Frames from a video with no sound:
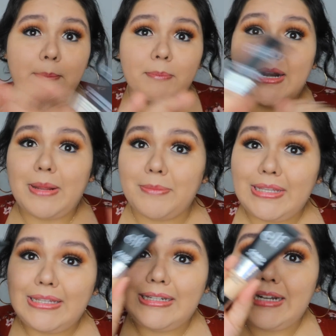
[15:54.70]
but I
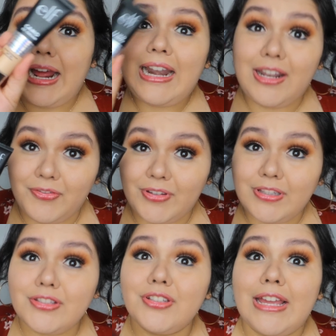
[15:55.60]
mean, I love
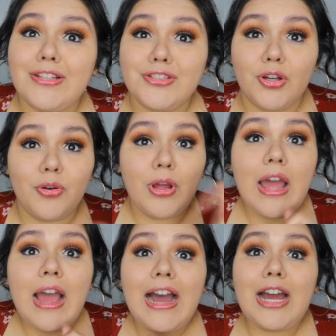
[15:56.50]
it. So yeah, so
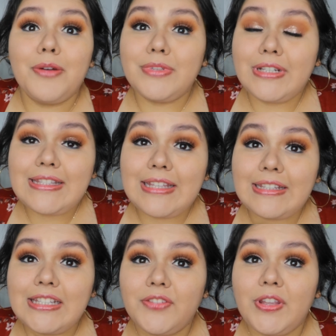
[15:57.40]
I hope you guys like
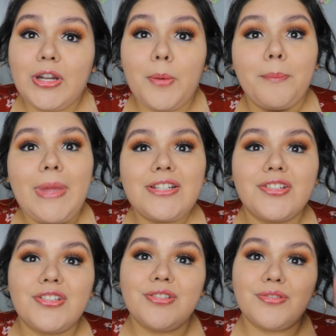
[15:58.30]
this video. Make sure
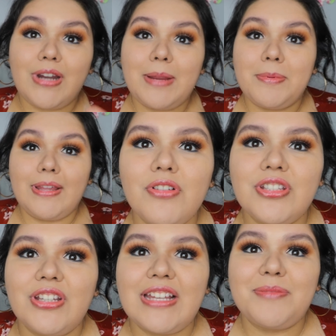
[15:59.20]
to subscribe and like. We'll
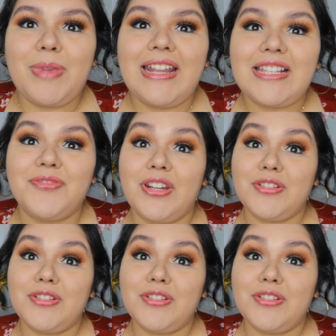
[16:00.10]
see you guys in my next video.